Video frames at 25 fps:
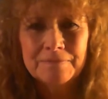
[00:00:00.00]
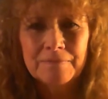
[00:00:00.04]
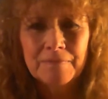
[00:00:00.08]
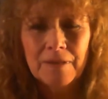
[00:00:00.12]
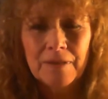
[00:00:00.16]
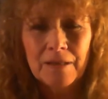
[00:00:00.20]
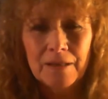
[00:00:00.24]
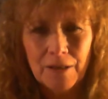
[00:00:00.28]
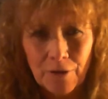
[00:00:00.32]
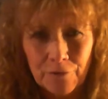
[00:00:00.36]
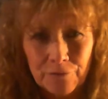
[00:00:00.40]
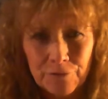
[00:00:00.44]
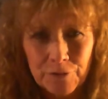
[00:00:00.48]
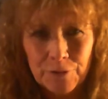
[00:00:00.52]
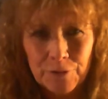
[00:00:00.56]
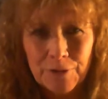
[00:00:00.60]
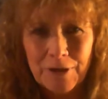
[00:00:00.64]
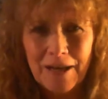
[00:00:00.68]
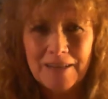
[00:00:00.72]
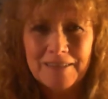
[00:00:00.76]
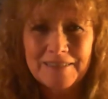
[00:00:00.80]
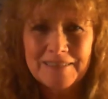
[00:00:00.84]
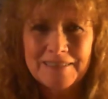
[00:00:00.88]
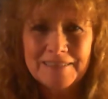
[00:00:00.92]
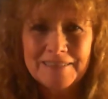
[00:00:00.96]
Love you,
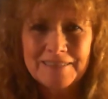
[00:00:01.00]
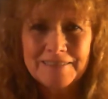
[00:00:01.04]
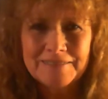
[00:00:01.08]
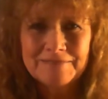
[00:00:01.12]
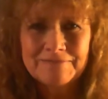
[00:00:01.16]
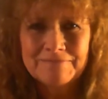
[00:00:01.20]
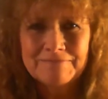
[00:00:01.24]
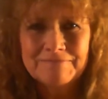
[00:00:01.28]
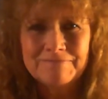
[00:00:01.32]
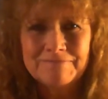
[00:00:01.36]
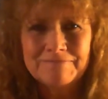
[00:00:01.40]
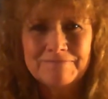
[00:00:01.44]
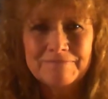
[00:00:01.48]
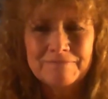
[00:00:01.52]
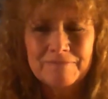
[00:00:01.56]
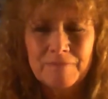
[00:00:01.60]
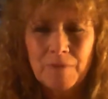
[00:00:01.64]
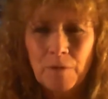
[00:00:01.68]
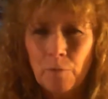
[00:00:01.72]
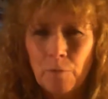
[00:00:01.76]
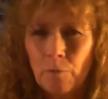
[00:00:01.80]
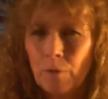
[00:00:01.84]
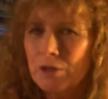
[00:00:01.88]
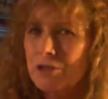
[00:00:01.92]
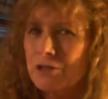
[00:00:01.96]
Kelly.
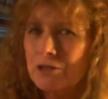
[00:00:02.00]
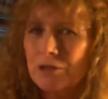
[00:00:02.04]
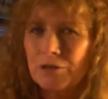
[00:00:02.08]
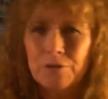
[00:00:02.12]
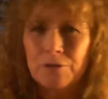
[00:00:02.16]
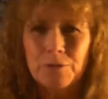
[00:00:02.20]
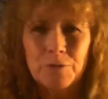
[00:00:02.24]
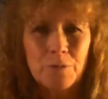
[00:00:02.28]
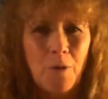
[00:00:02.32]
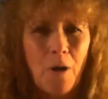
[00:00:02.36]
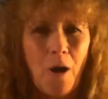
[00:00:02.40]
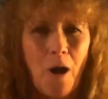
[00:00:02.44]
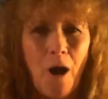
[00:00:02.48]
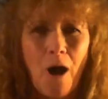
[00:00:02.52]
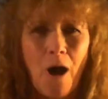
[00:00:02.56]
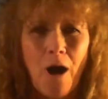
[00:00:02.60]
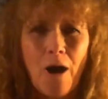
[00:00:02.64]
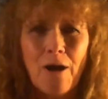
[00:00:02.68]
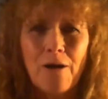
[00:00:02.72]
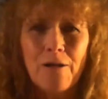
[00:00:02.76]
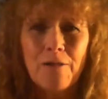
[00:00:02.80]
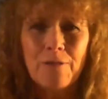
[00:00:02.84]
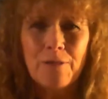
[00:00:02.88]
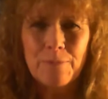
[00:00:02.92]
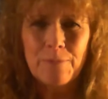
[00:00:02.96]
Wishing you
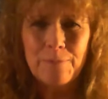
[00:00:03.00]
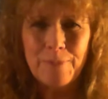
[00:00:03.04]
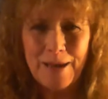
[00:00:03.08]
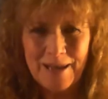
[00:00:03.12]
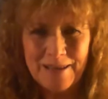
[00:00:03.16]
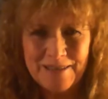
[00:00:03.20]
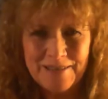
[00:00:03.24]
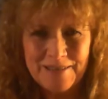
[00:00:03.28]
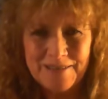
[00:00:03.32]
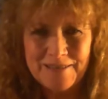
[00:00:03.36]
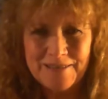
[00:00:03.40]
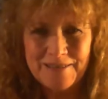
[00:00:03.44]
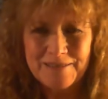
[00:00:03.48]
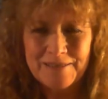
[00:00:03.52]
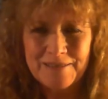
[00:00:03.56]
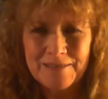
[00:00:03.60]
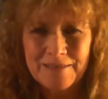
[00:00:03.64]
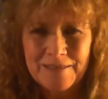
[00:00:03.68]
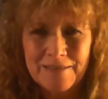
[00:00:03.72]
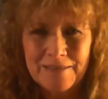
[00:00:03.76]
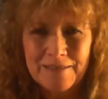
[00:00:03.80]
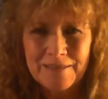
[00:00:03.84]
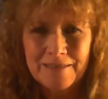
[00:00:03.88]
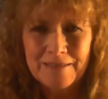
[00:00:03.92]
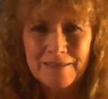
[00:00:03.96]
all the best.
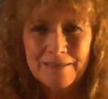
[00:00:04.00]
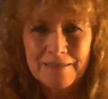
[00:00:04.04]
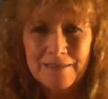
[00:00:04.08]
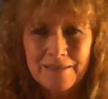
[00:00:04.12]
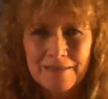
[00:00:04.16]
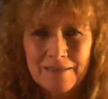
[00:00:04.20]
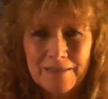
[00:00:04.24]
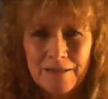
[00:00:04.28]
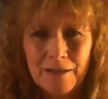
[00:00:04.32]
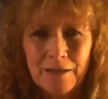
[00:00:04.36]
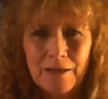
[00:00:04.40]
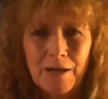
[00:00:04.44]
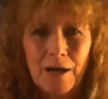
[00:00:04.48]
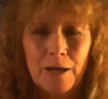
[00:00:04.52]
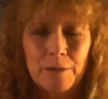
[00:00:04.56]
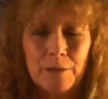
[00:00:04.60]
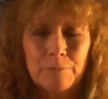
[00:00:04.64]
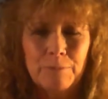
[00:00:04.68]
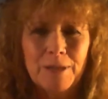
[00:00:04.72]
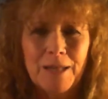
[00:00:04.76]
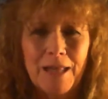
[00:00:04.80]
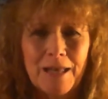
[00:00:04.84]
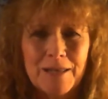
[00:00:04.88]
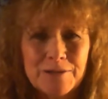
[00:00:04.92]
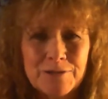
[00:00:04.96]
God
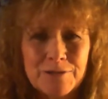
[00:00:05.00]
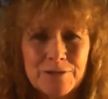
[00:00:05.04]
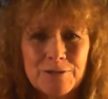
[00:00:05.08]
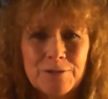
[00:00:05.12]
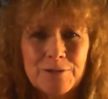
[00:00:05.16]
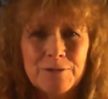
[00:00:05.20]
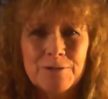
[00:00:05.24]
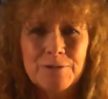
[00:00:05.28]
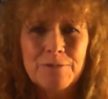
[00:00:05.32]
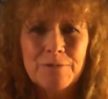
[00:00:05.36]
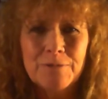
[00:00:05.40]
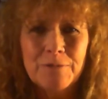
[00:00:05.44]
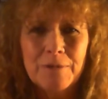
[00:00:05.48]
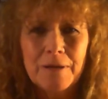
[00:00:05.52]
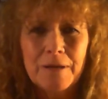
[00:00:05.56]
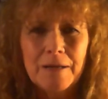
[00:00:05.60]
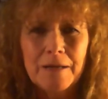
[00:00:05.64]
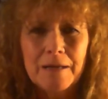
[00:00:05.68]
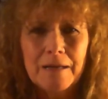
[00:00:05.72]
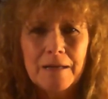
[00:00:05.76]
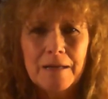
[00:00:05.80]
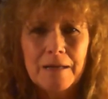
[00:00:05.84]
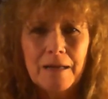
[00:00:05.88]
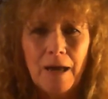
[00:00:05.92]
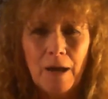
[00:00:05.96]
bless you
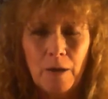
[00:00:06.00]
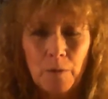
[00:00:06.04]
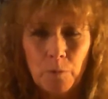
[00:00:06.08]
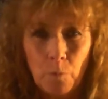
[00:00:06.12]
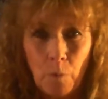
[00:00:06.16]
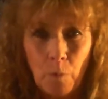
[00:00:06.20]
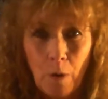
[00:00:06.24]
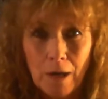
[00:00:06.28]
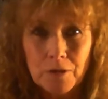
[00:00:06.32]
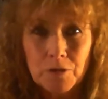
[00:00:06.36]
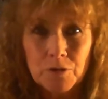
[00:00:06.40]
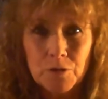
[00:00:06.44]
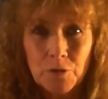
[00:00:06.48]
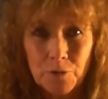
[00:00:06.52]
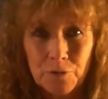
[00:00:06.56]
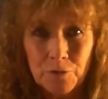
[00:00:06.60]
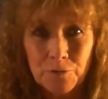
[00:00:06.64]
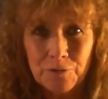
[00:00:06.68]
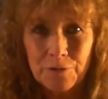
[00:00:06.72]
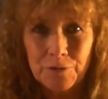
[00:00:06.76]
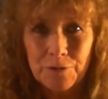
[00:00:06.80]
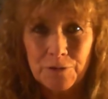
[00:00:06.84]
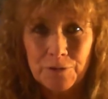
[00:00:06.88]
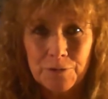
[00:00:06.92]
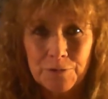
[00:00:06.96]
and watch
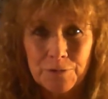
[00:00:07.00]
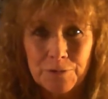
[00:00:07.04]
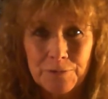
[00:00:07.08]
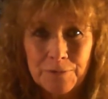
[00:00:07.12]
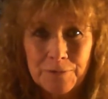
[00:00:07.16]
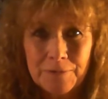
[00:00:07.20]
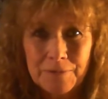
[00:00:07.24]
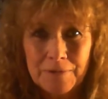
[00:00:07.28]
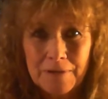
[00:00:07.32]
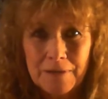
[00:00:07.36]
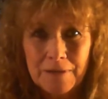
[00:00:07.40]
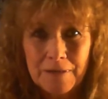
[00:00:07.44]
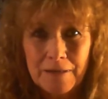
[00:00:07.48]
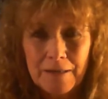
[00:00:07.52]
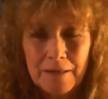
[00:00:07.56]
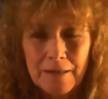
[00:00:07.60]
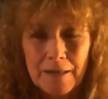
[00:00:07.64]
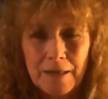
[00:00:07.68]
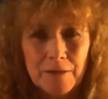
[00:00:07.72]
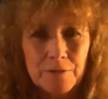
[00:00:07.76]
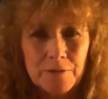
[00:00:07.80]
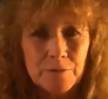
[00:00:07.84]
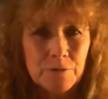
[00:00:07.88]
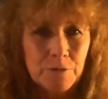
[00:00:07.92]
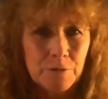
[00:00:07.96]
over you
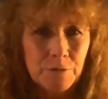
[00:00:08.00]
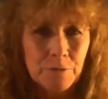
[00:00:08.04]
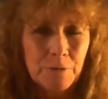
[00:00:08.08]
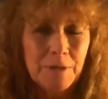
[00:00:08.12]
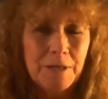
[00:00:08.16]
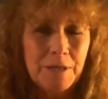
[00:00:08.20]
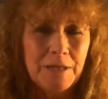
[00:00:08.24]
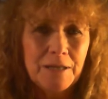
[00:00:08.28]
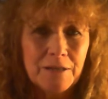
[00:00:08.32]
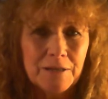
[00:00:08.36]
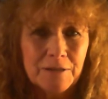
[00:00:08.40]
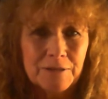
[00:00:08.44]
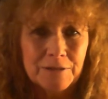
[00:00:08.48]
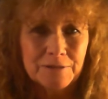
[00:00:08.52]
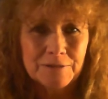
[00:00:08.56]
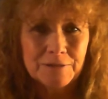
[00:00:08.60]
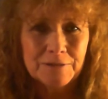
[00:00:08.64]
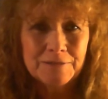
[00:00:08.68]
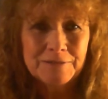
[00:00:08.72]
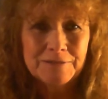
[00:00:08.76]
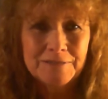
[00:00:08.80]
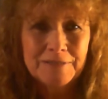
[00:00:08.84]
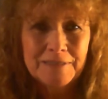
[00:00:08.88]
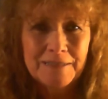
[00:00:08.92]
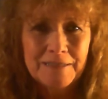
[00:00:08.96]
as you heal
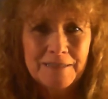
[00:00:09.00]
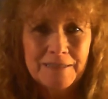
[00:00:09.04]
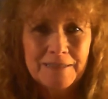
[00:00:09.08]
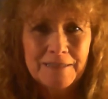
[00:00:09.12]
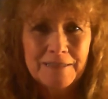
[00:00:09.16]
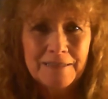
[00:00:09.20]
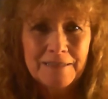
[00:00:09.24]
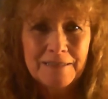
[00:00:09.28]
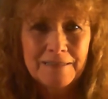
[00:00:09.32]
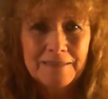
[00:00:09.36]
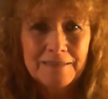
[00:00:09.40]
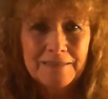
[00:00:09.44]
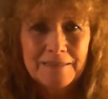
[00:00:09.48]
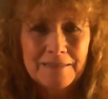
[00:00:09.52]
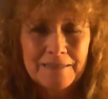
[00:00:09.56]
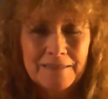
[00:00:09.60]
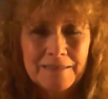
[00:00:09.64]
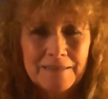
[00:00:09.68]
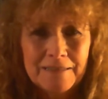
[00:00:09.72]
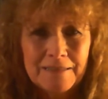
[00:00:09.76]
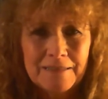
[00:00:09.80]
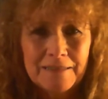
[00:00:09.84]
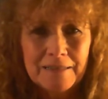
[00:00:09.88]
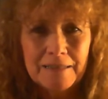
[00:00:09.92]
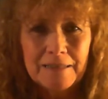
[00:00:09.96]

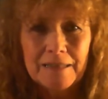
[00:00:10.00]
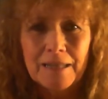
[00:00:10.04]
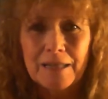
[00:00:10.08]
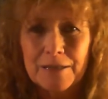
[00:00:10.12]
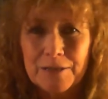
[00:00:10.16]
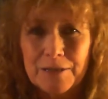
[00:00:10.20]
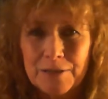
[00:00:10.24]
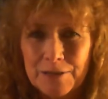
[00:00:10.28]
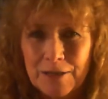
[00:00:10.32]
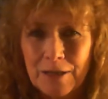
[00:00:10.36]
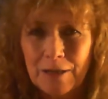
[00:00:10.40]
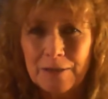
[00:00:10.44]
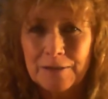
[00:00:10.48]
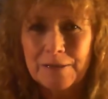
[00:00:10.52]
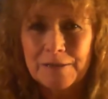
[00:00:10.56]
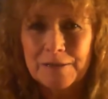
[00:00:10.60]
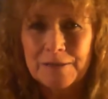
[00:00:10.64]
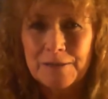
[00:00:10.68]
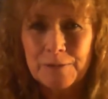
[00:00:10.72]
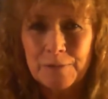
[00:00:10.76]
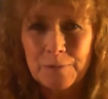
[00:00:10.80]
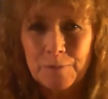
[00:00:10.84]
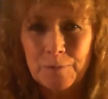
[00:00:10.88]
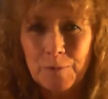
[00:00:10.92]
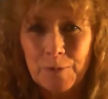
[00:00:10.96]
like
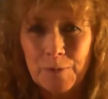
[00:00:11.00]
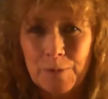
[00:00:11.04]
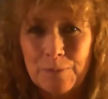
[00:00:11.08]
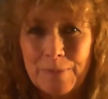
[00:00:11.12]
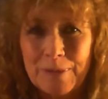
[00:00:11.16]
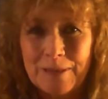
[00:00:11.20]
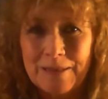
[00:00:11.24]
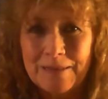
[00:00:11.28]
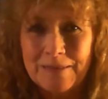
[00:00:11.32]
Skeleton Woman.